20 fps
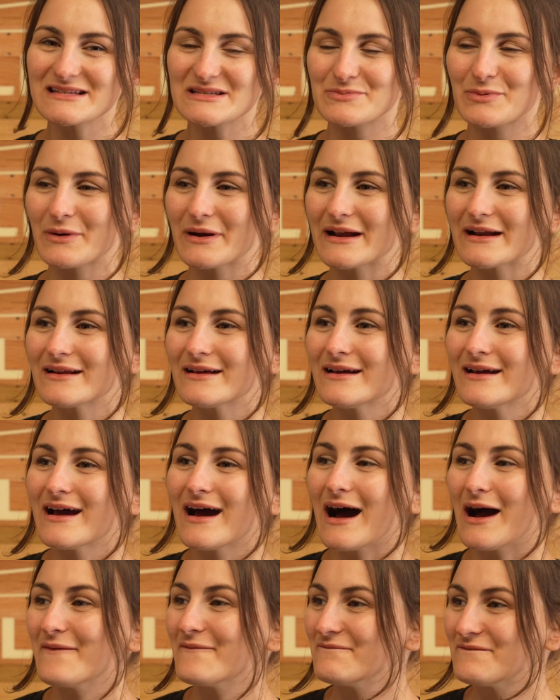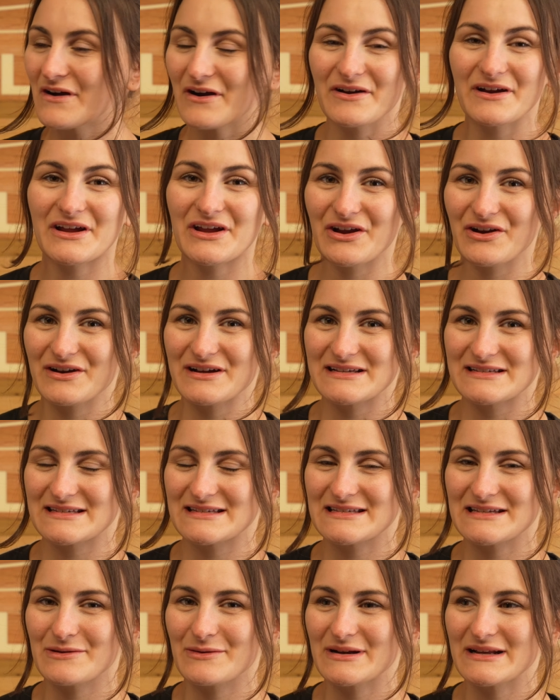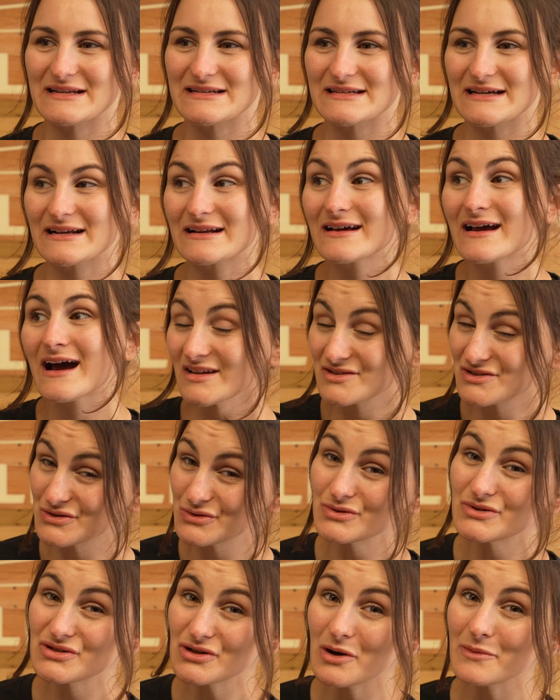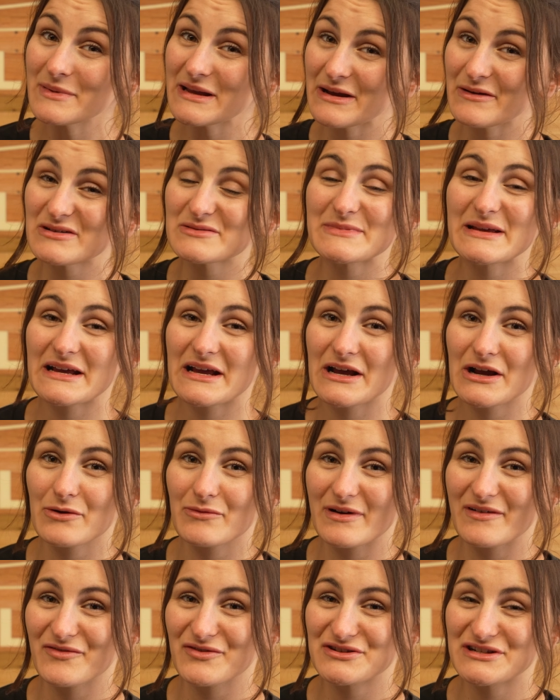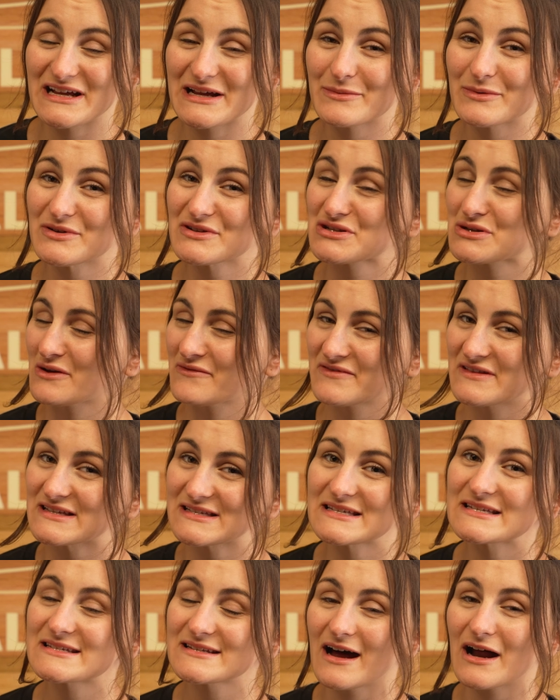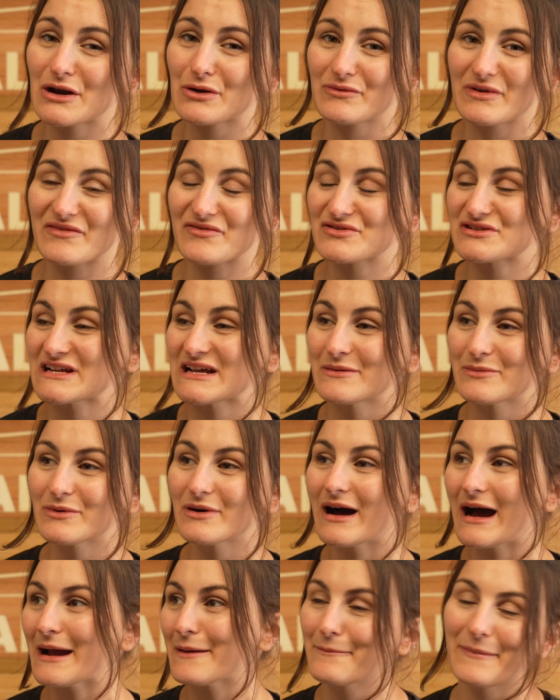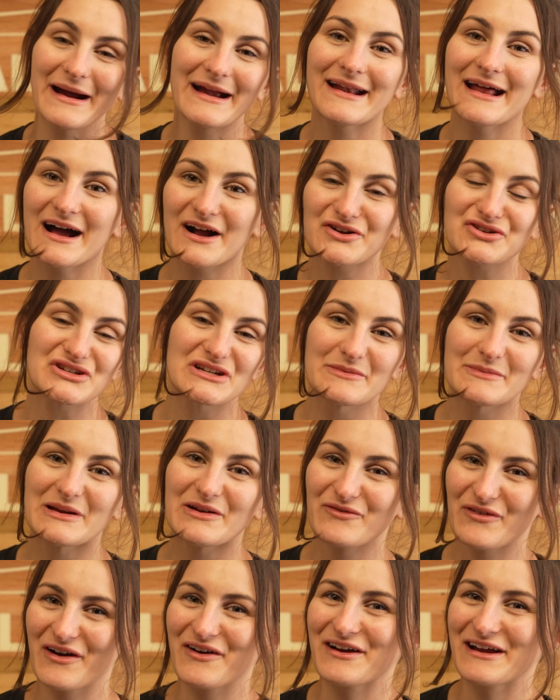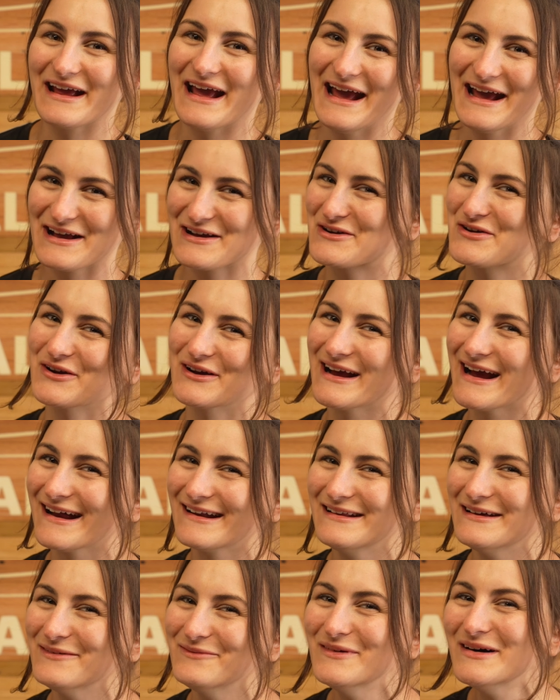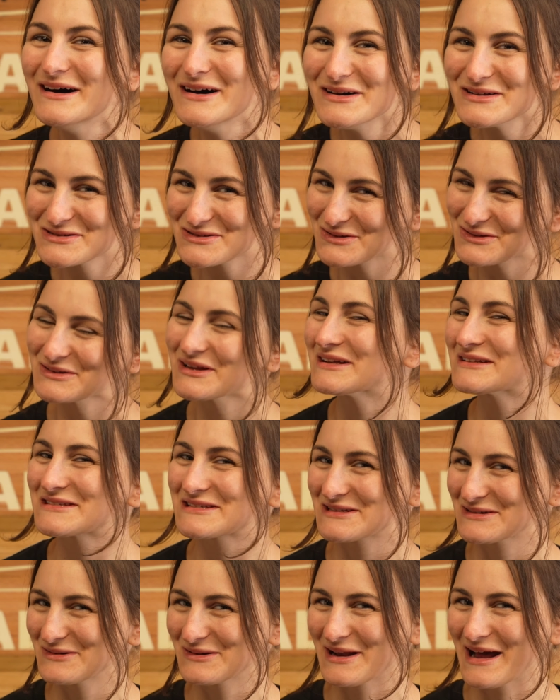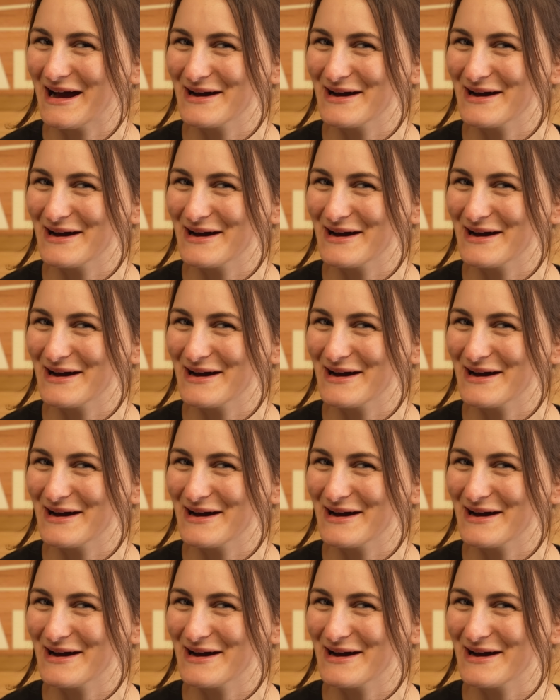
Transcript: this point. I'm very curious to see what he did. Dude told me he was making a river table, so if this is not a river table, I might actually be very angry at him. So let's see what